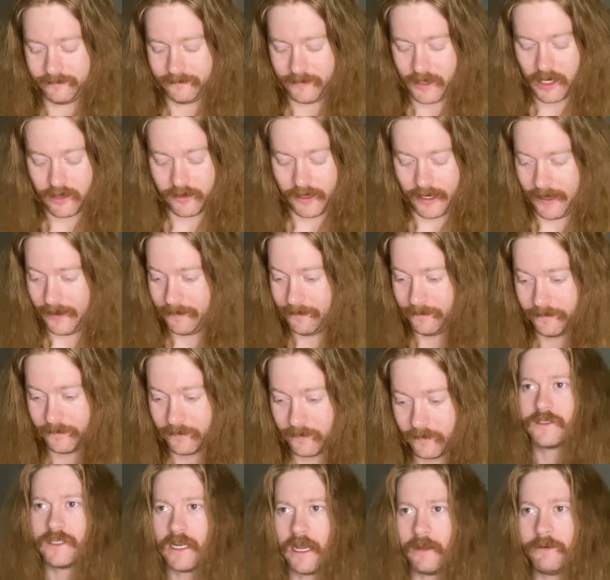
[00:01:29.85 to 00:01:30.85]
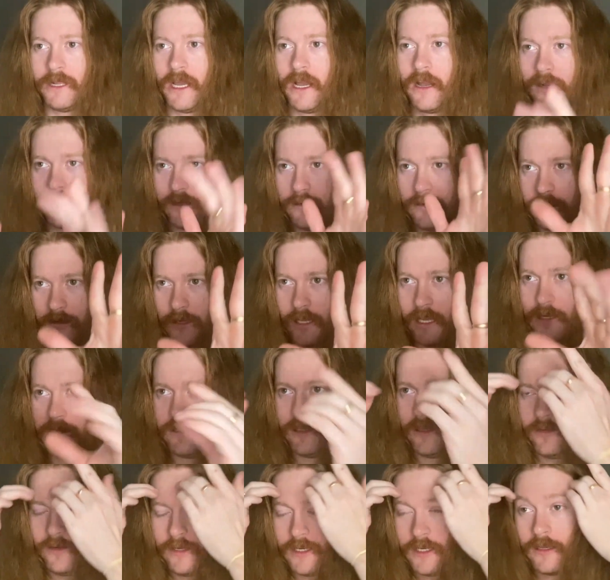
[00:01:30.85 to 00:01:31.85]
Okay. Stop talking. Get
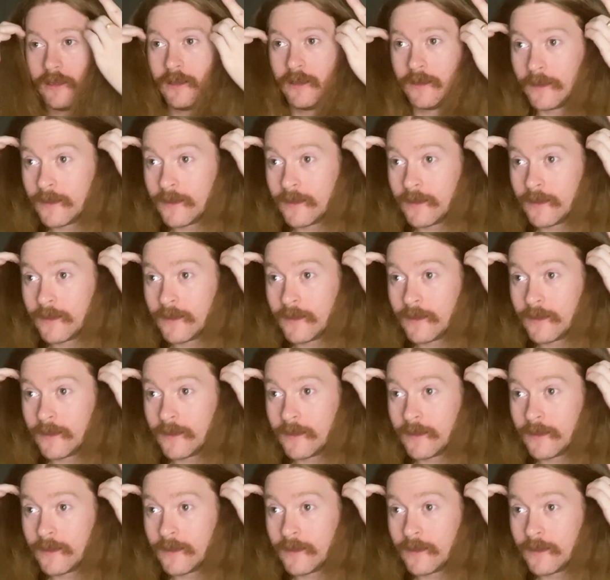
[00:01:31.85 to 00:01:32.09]
to it.